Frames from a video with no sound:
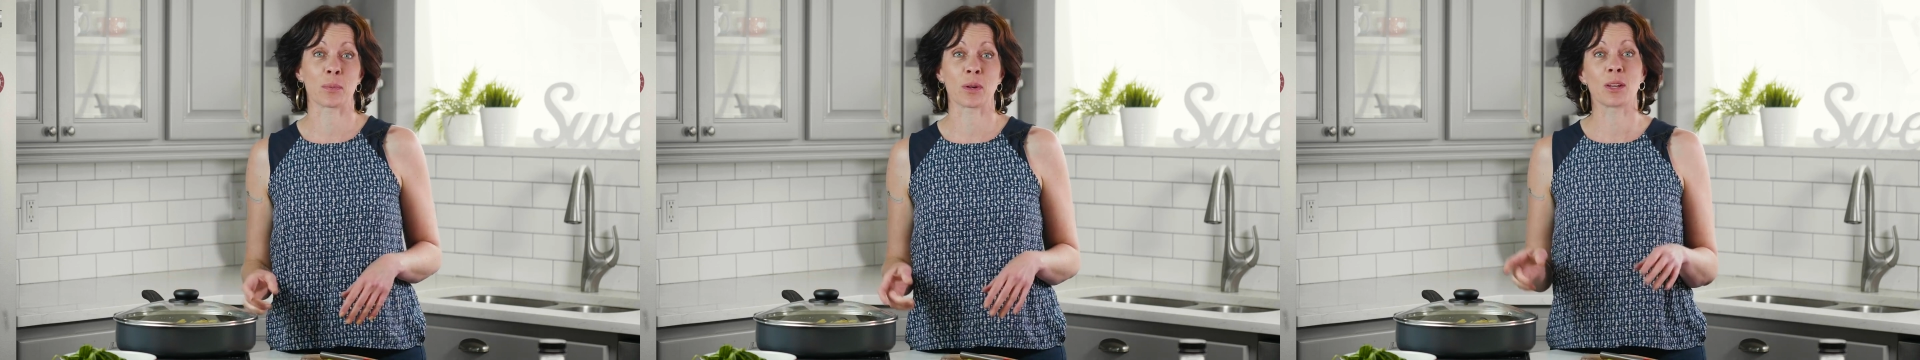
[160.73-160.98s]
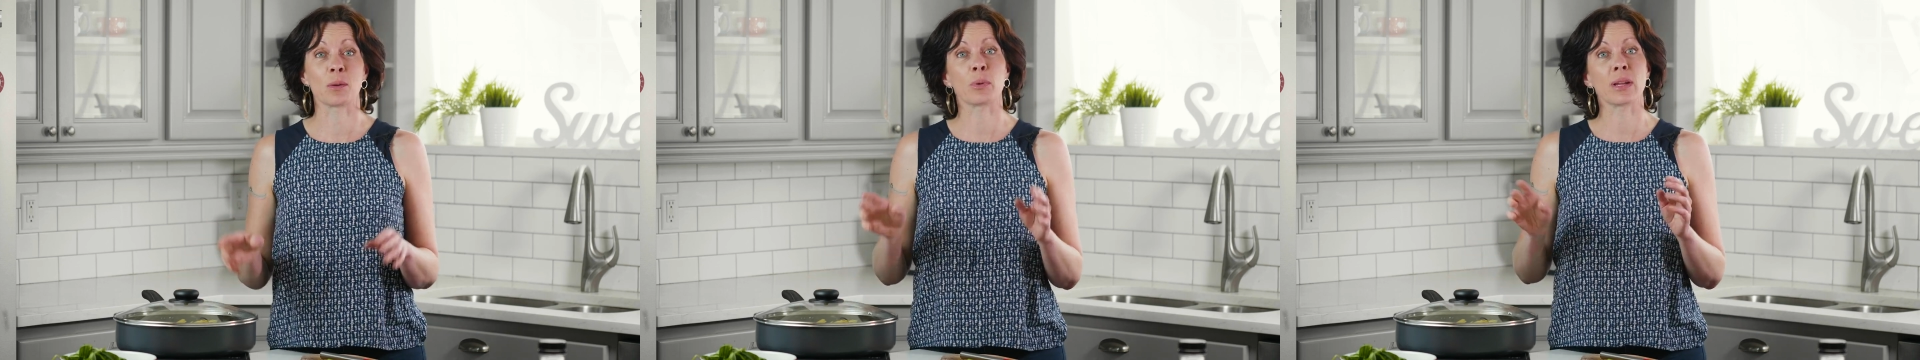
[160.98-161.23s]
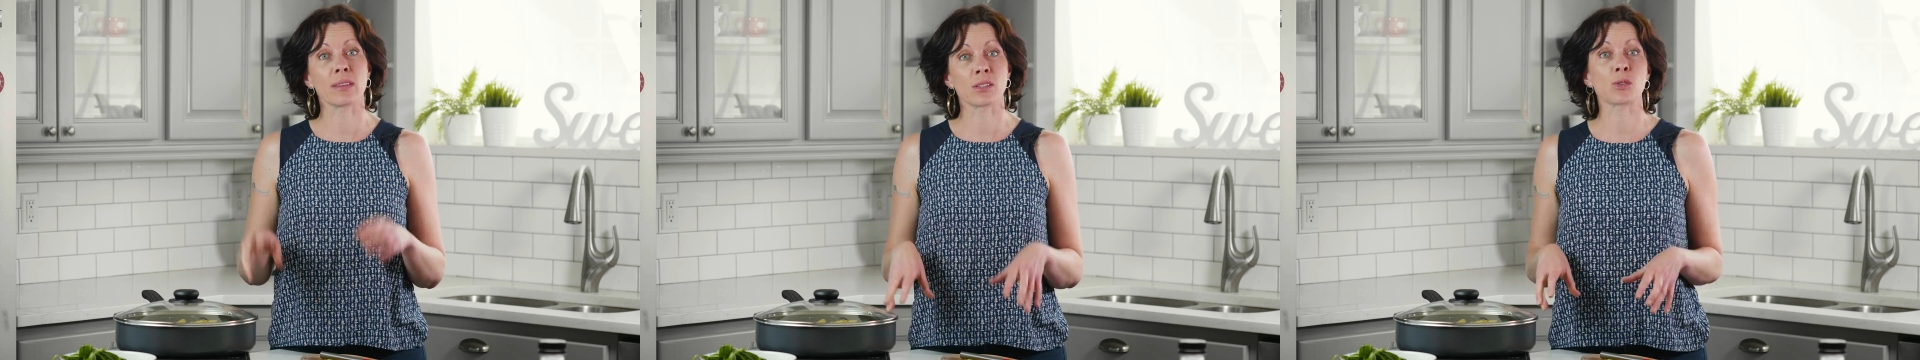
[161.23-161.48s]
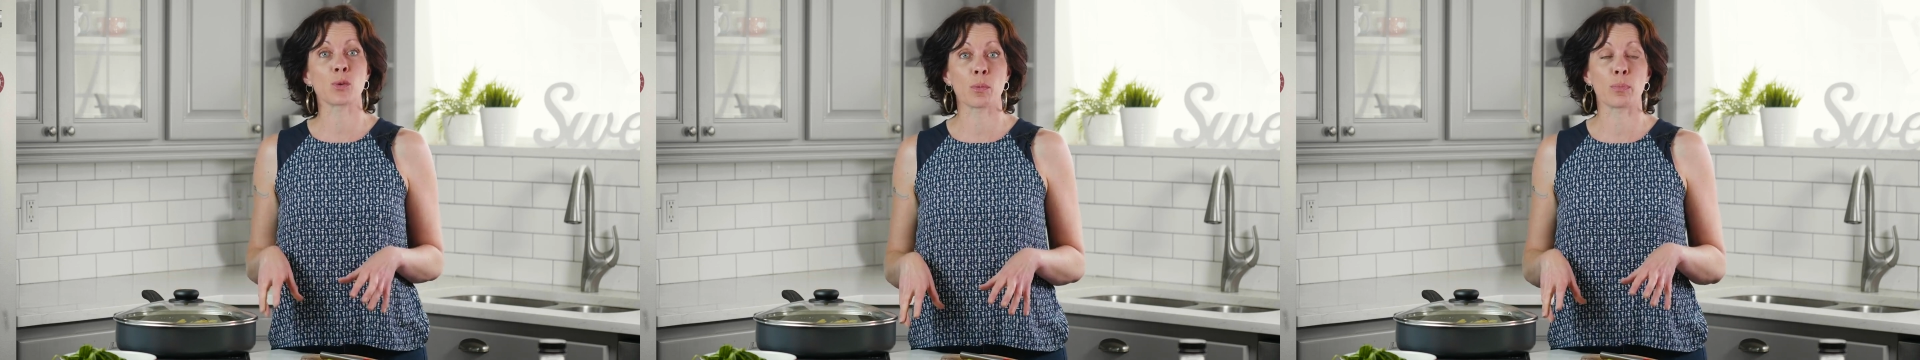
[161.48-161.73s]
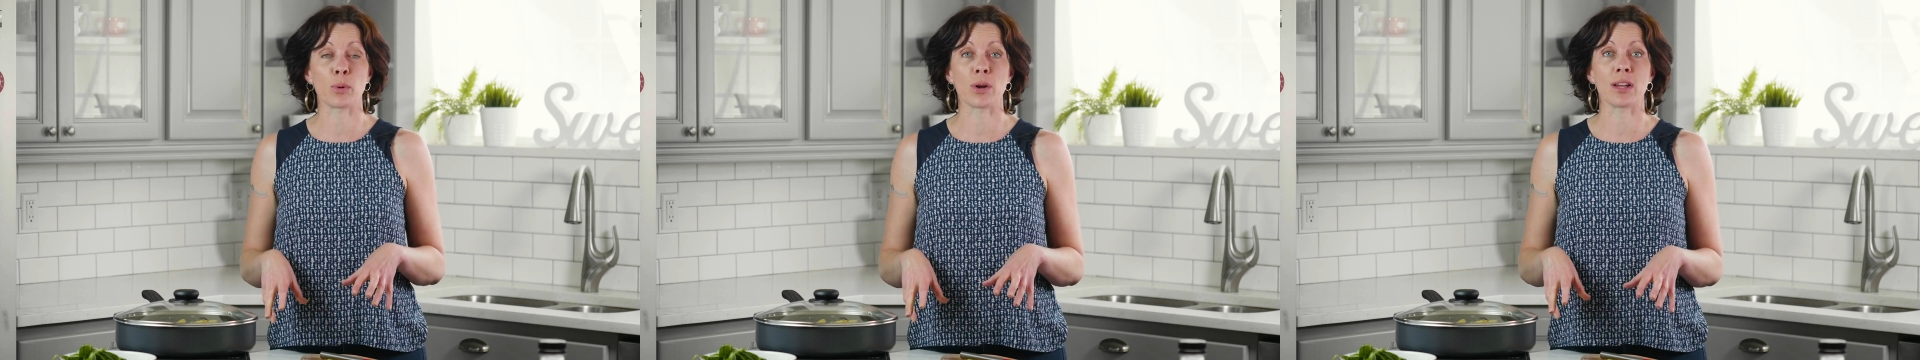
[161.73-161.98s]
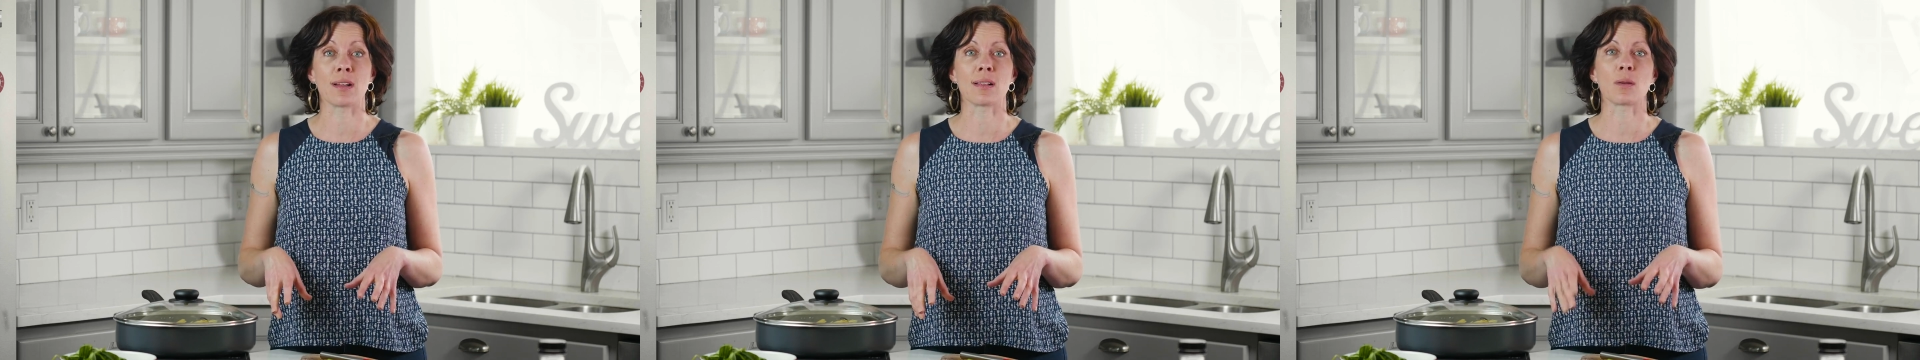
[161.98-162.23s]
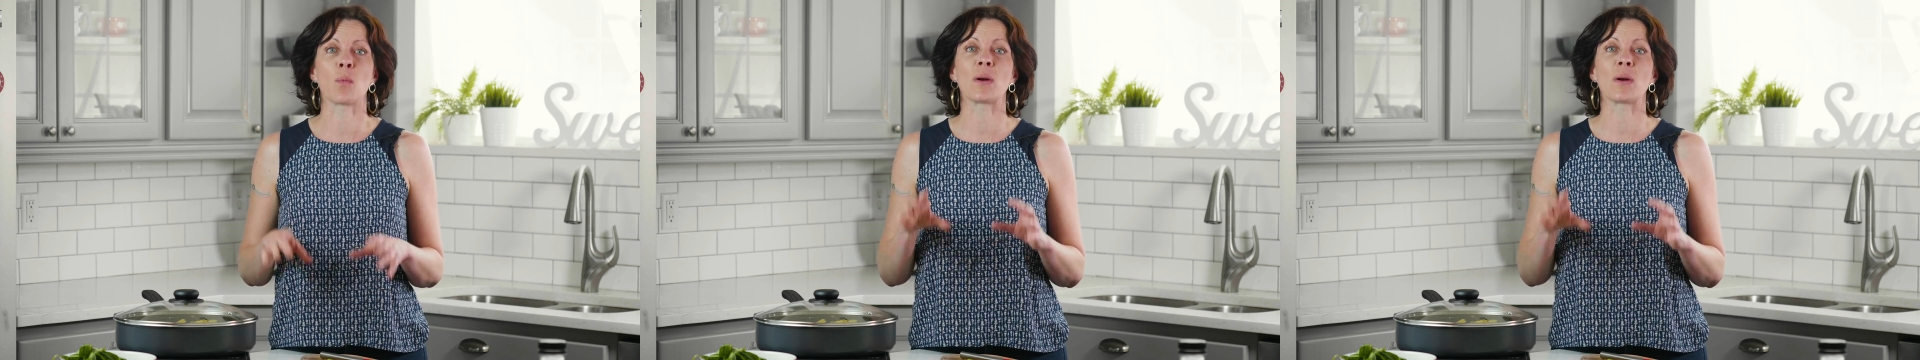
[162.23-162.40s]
We're gonna bring this to a boil.